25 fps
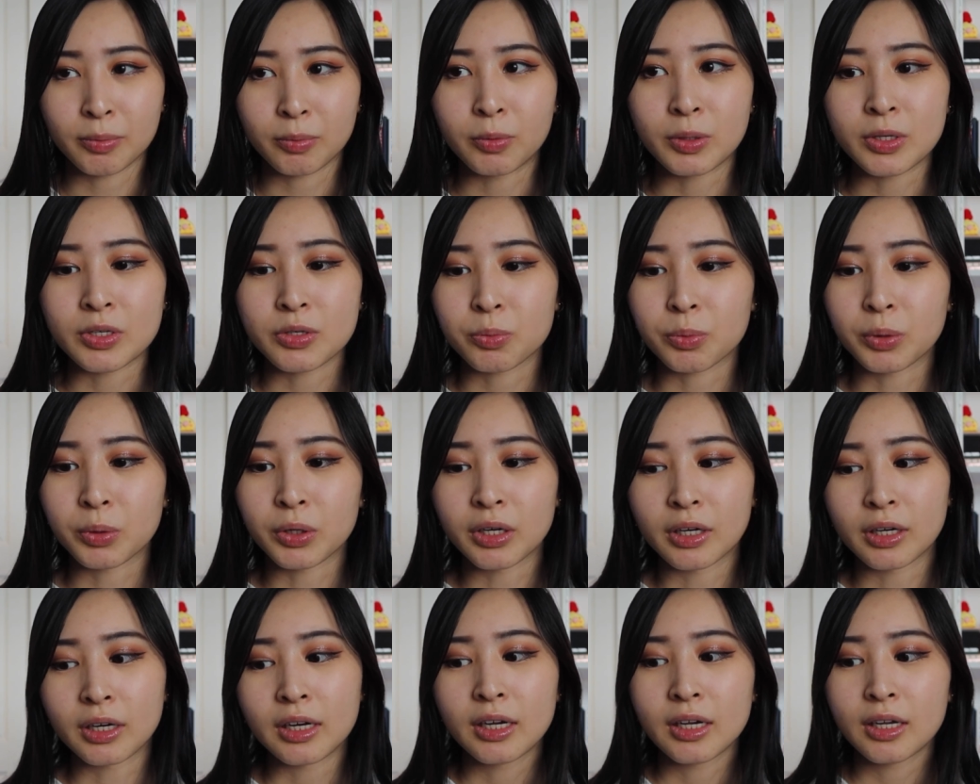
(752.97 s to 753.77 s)
which
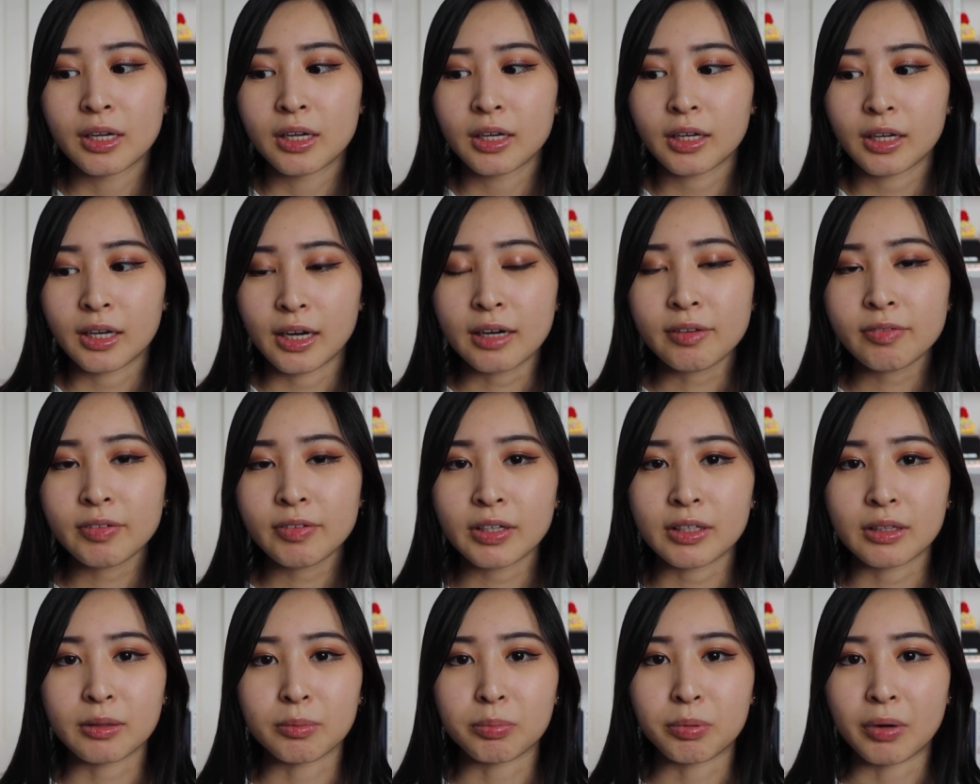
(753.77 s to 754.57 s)
were kind of
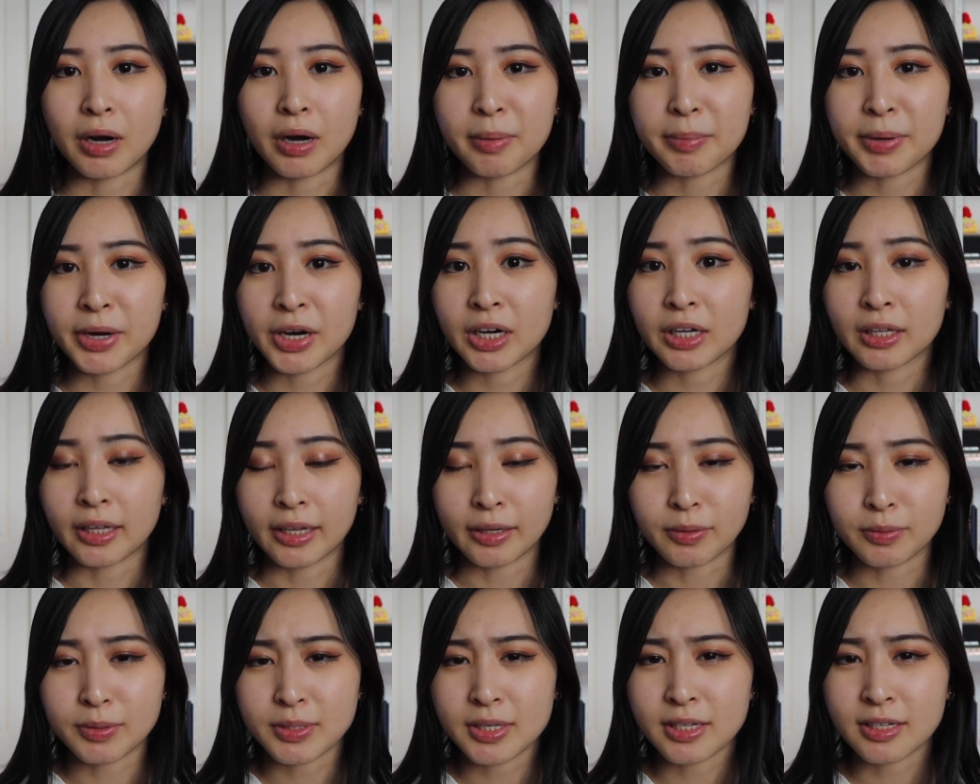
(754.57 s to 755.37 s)
like the primary
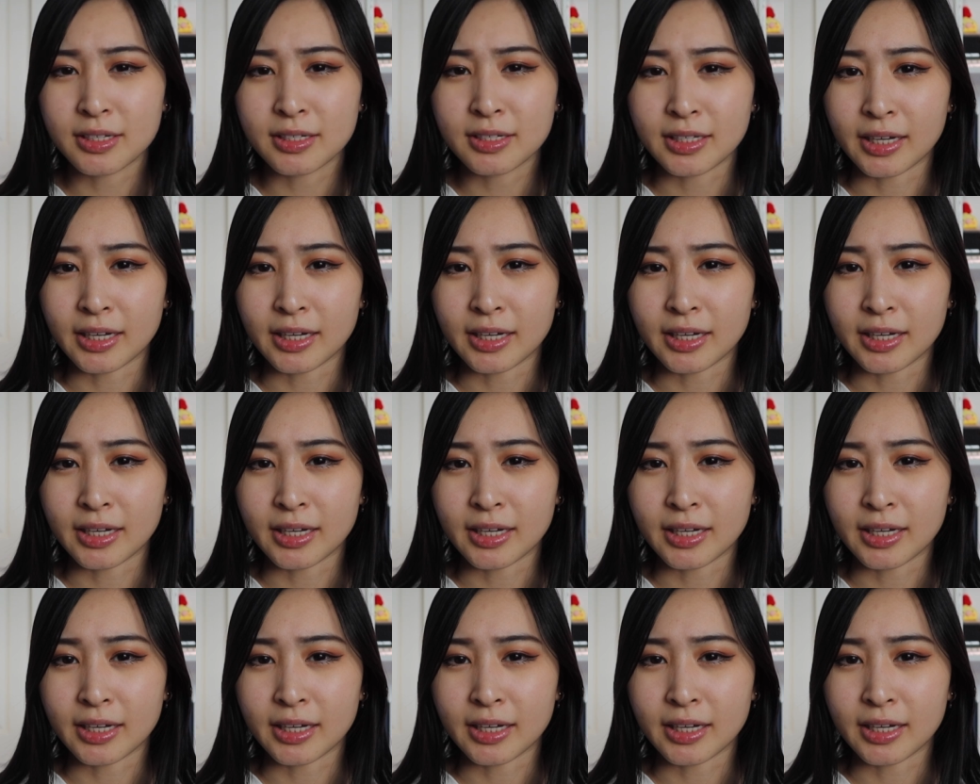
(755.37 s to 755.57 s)
languages